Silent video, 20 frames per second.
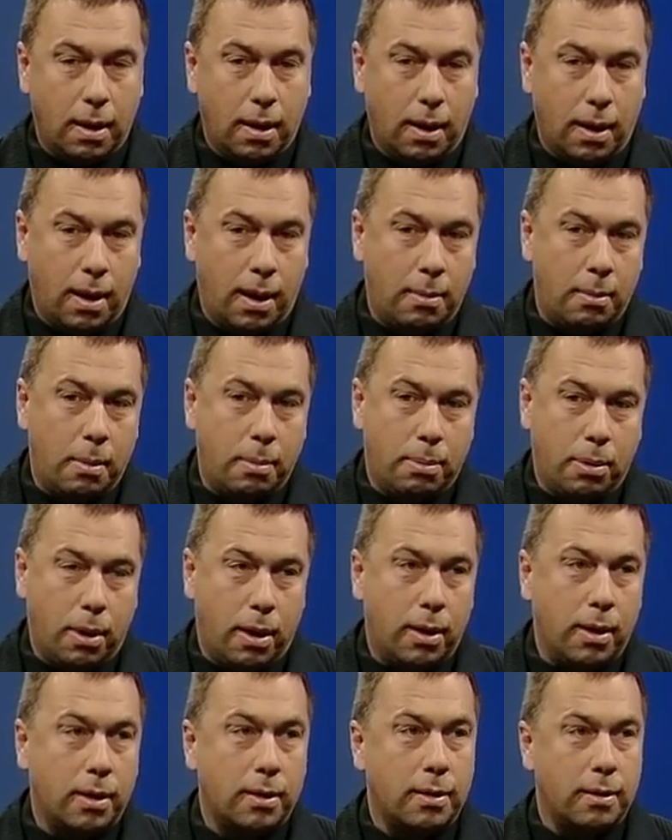I'm a
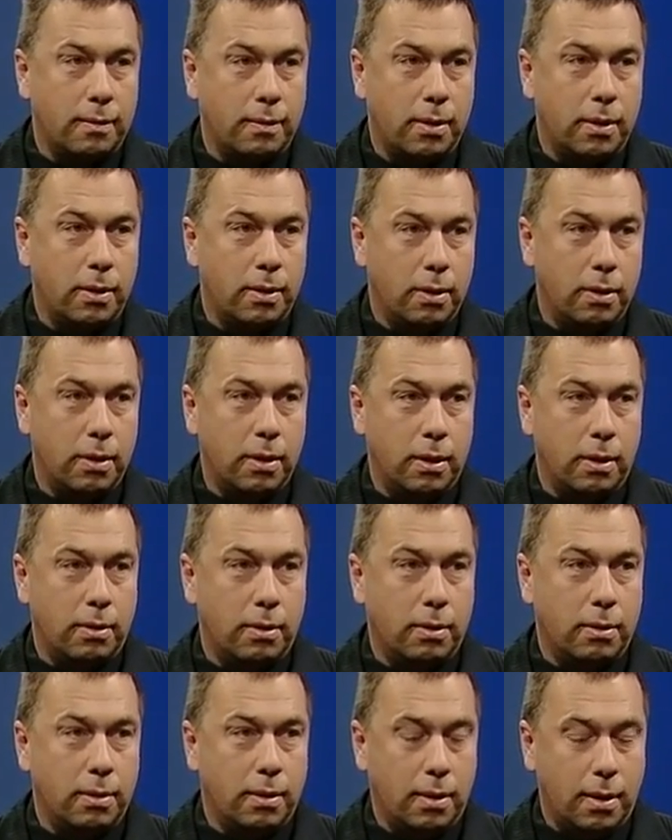product of the
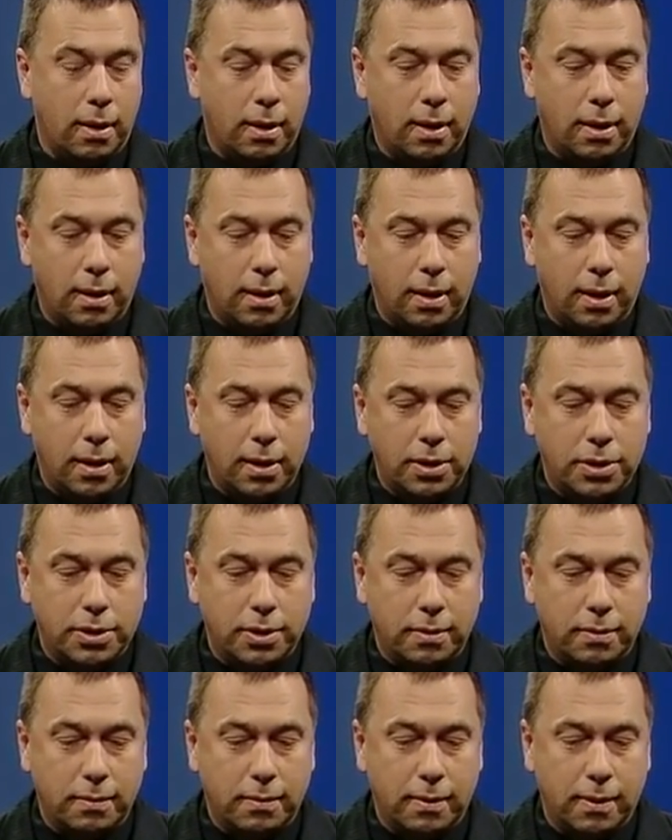earlier age
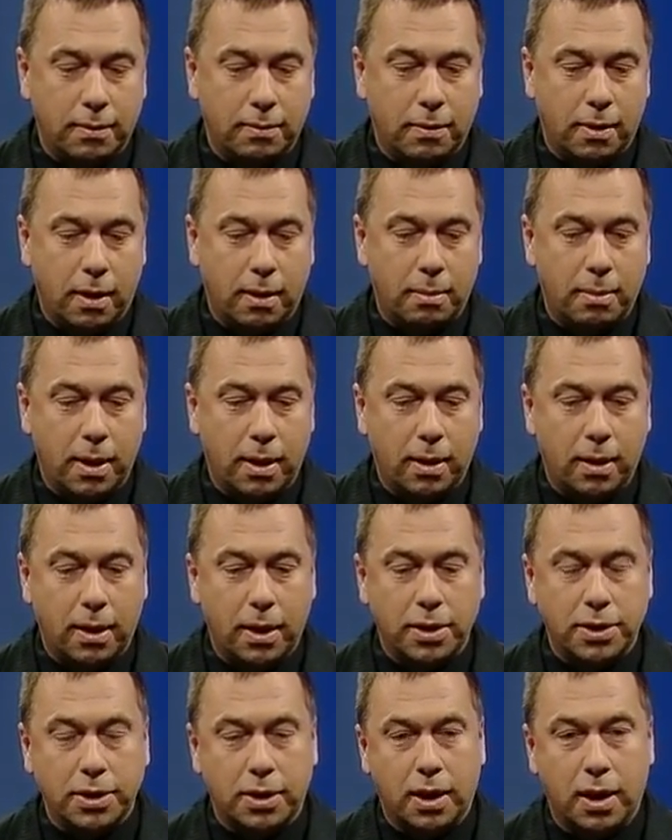of environmental
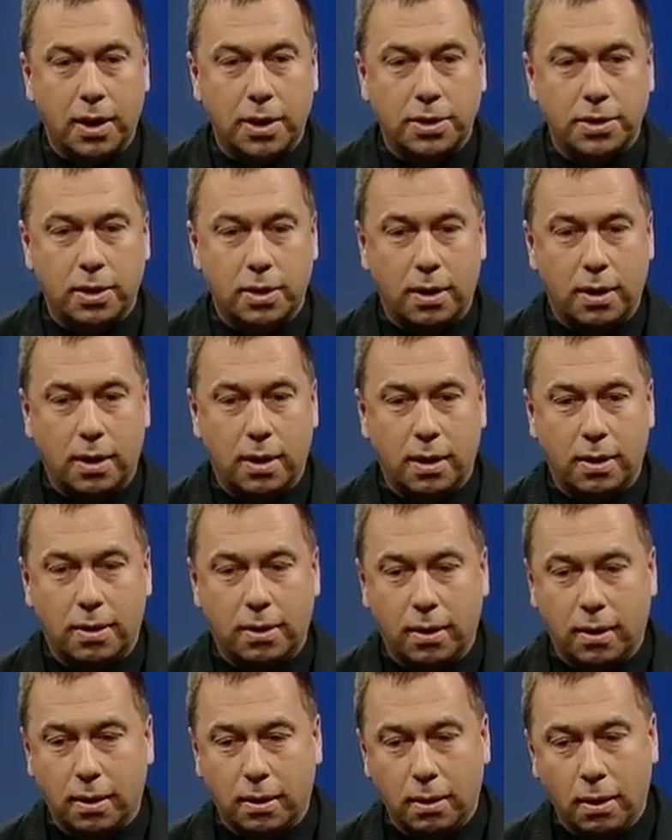education, and I
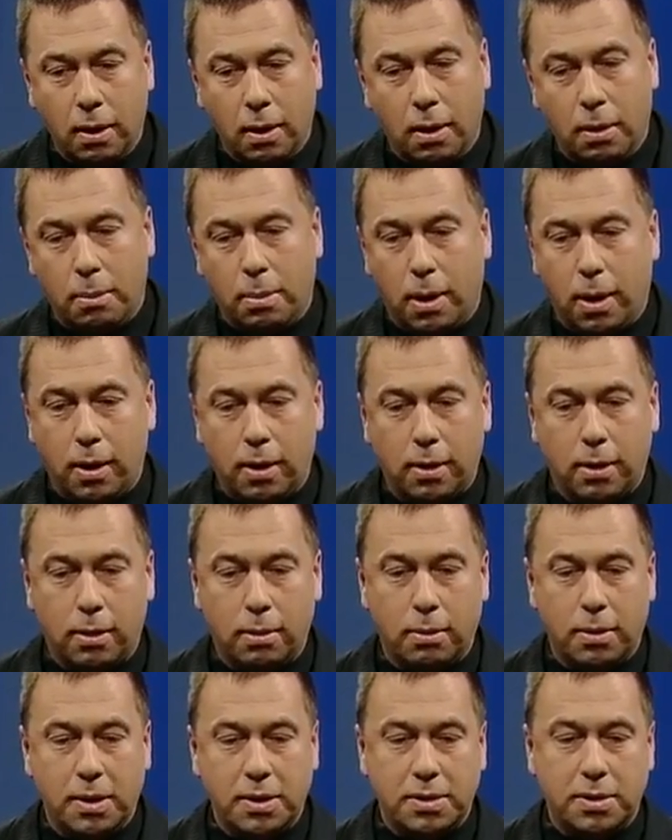think part of the
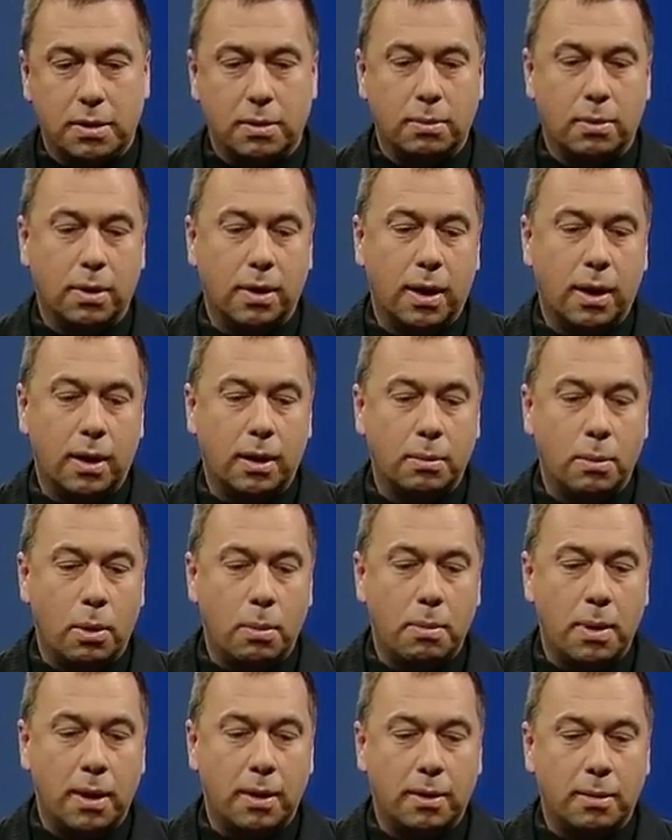reason we're getting
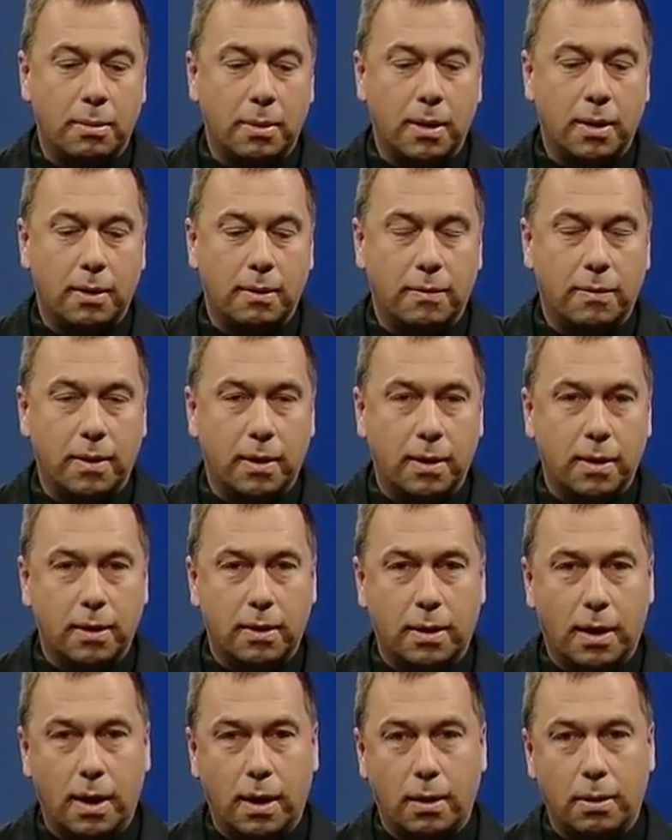momentum in the field
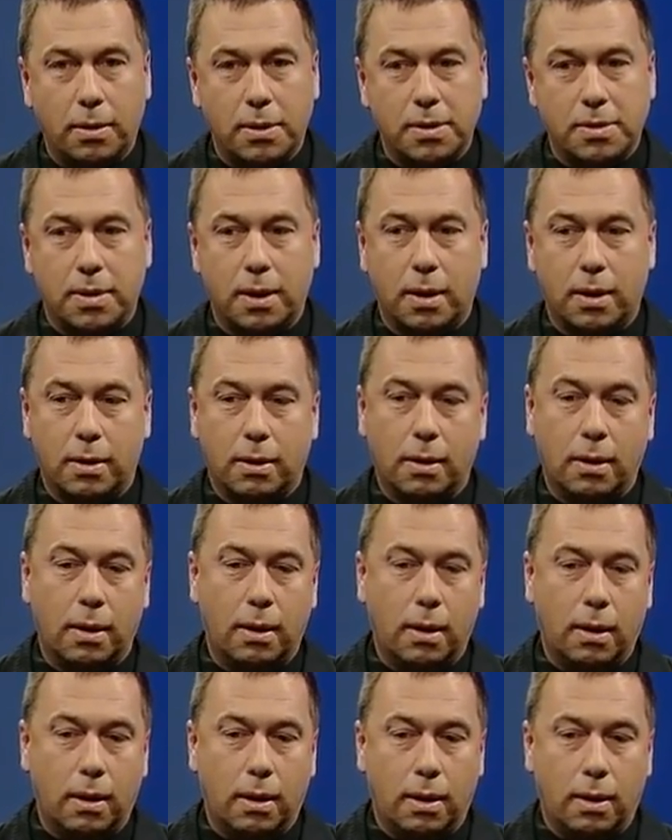now is that
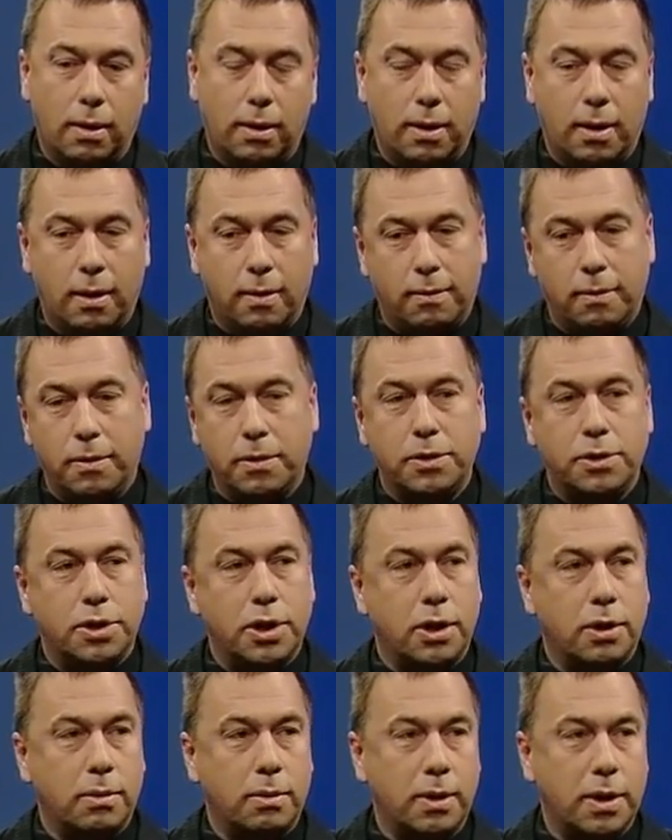the first
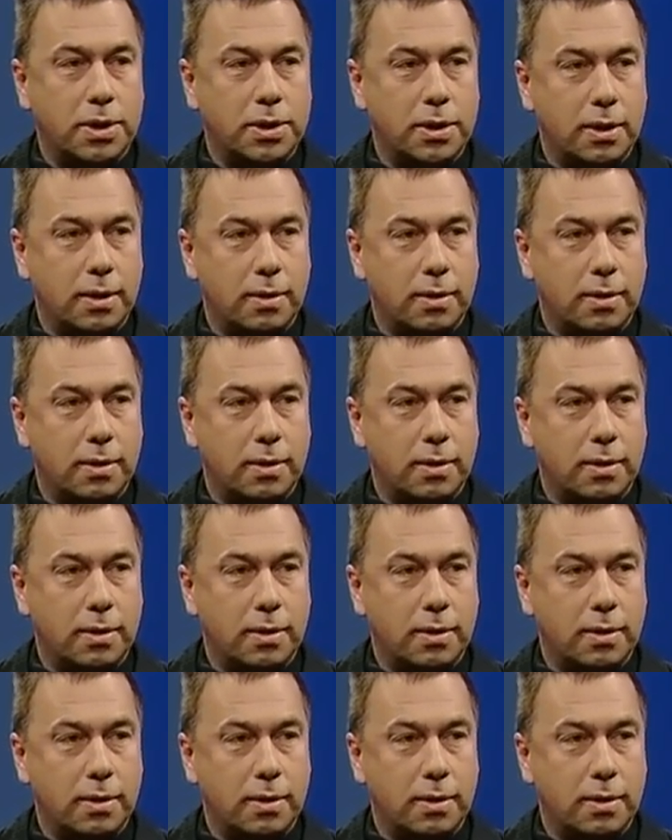generation